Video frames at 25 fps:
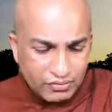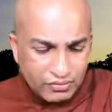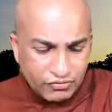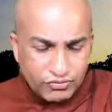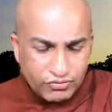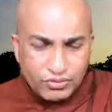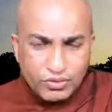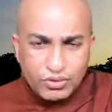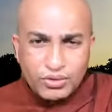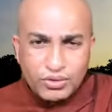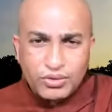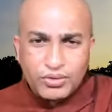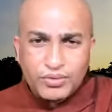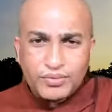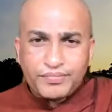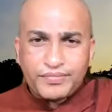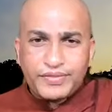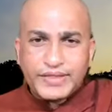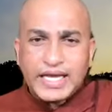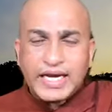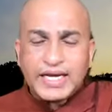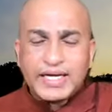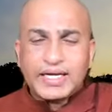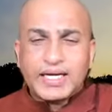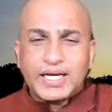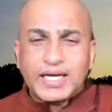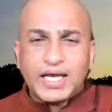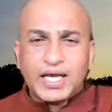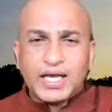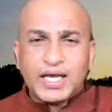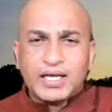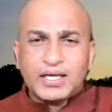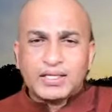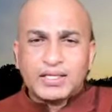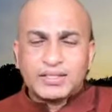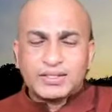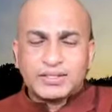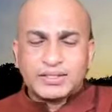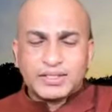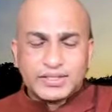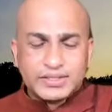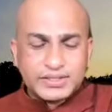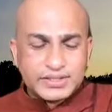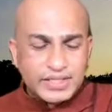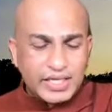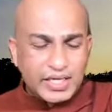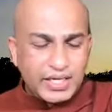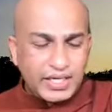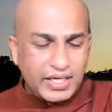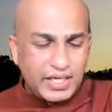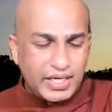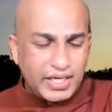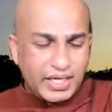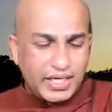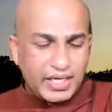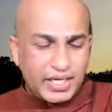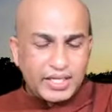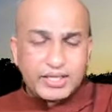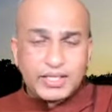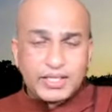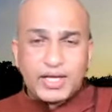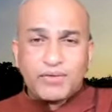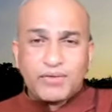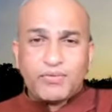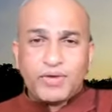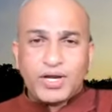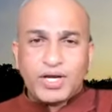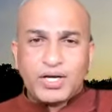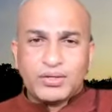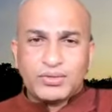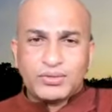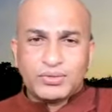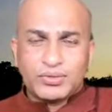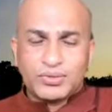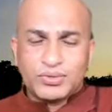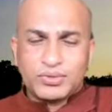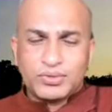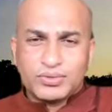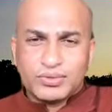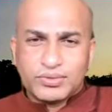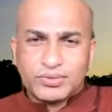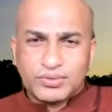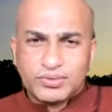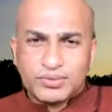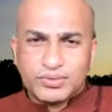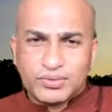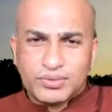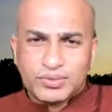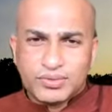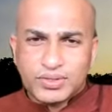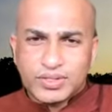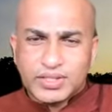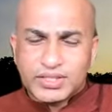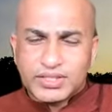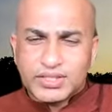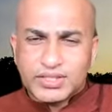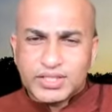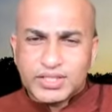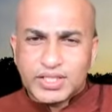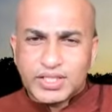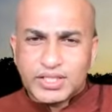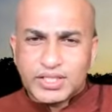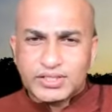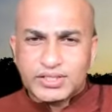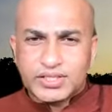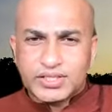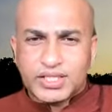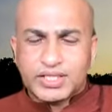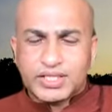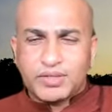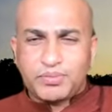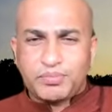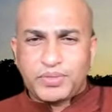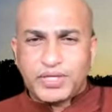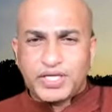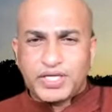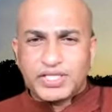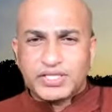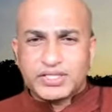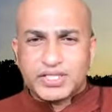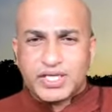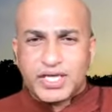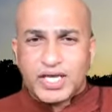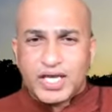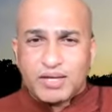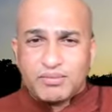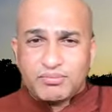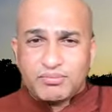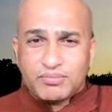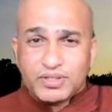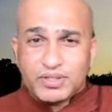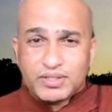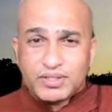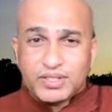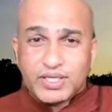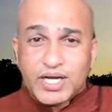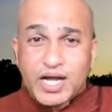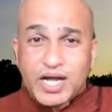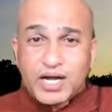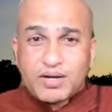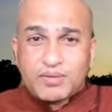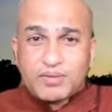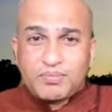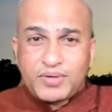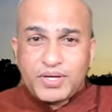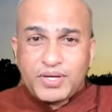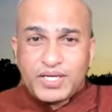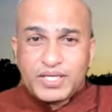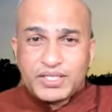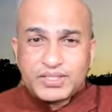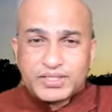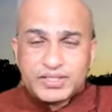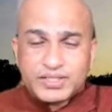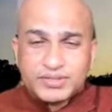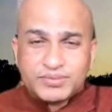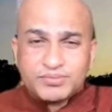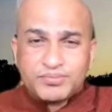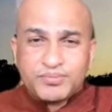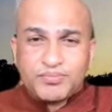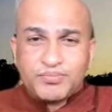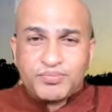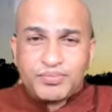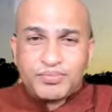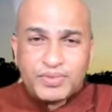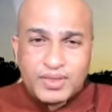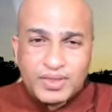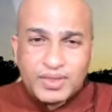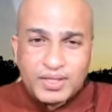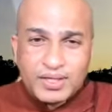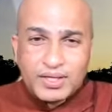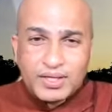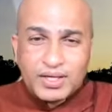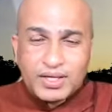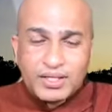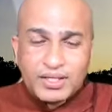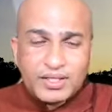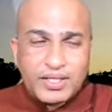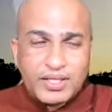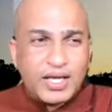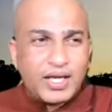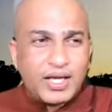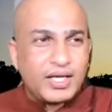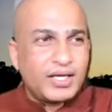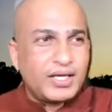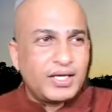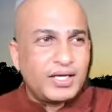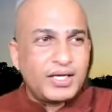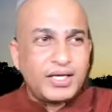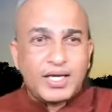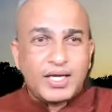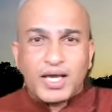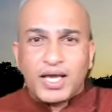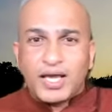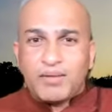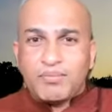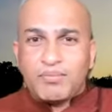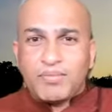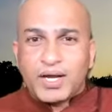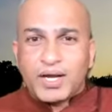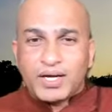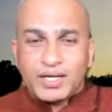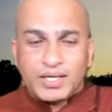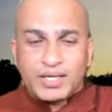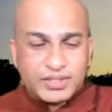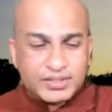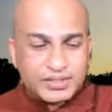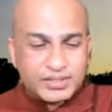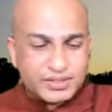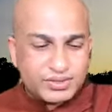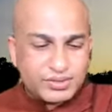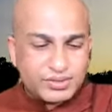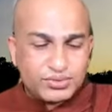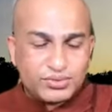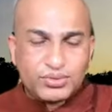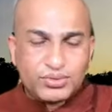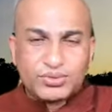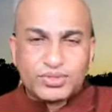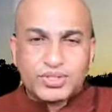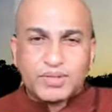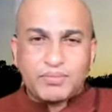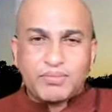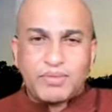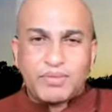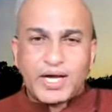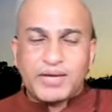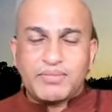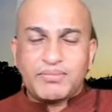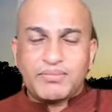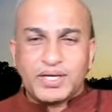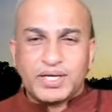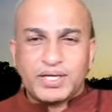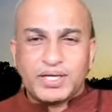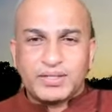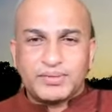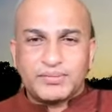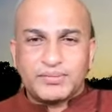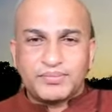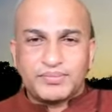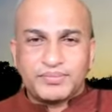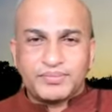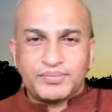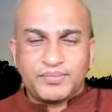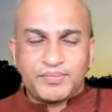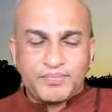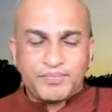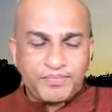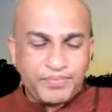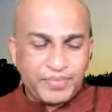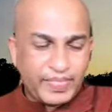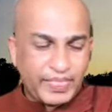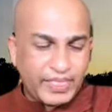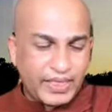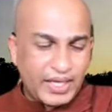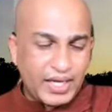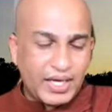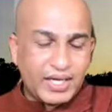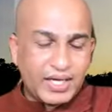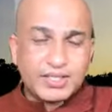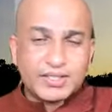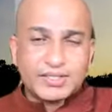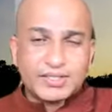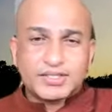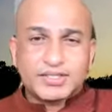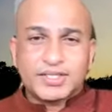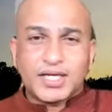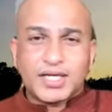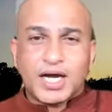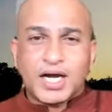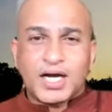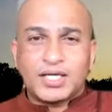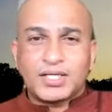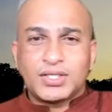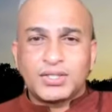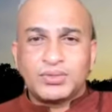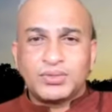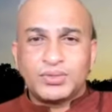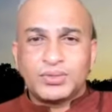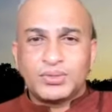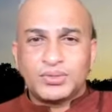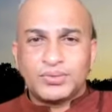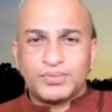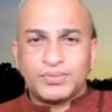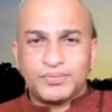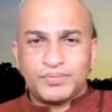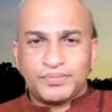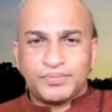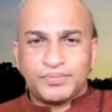so that day, this Sunday, and they went to the church, and the priest came, duck priest, and he came and took the Bible and start to